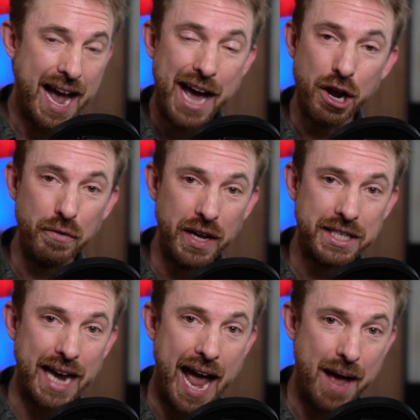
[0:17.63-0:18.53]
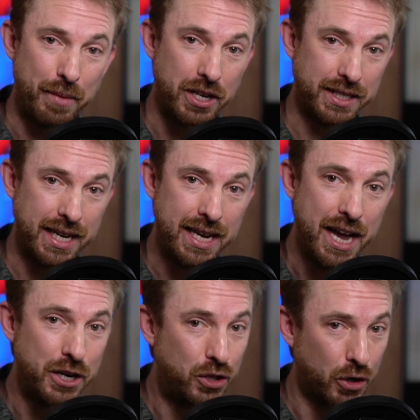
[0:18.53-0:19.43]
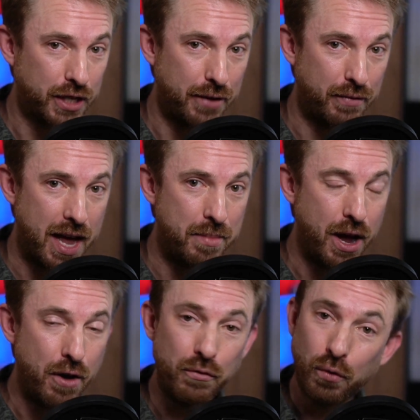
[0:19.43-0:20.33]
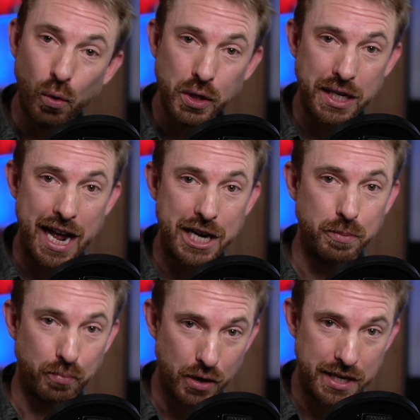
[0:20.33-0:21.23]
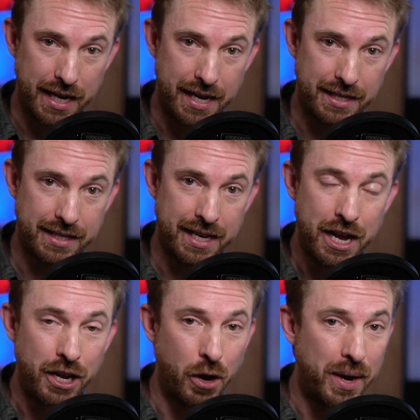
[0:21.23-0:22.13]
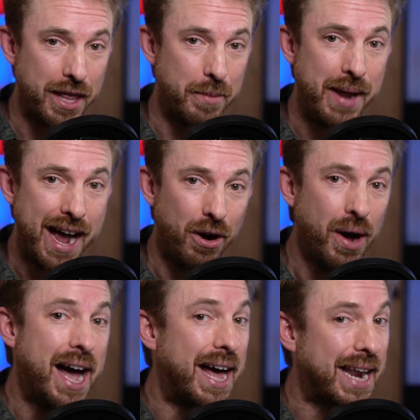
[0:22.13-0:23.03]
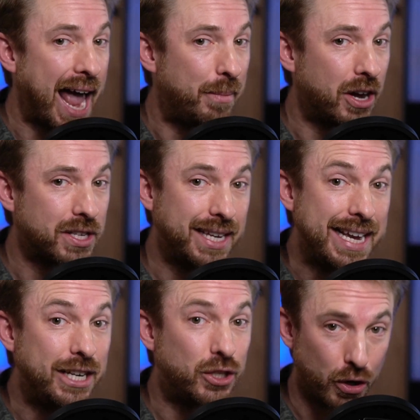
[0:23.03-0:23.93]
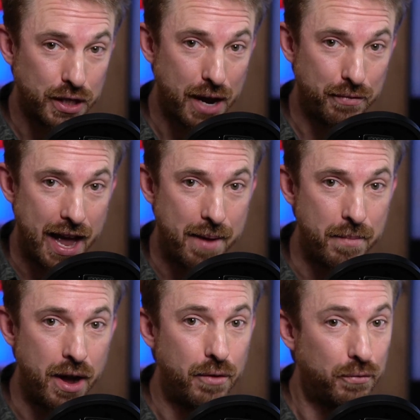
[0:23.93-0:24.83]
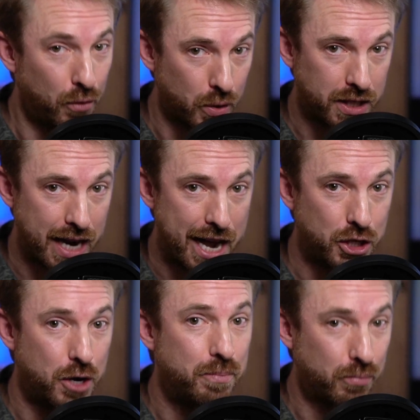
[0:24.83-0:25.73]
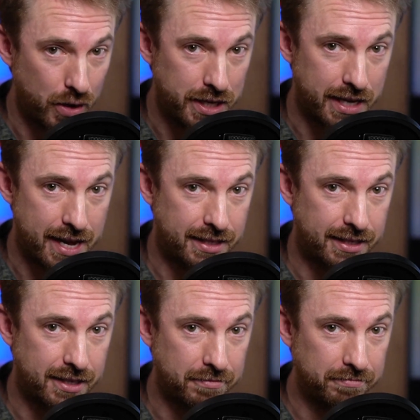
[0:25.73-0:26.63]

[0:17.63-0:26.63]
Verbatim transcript: Head over to mrc.fm forward slash presets. Go and get them now at mrc.fm forward slash presets.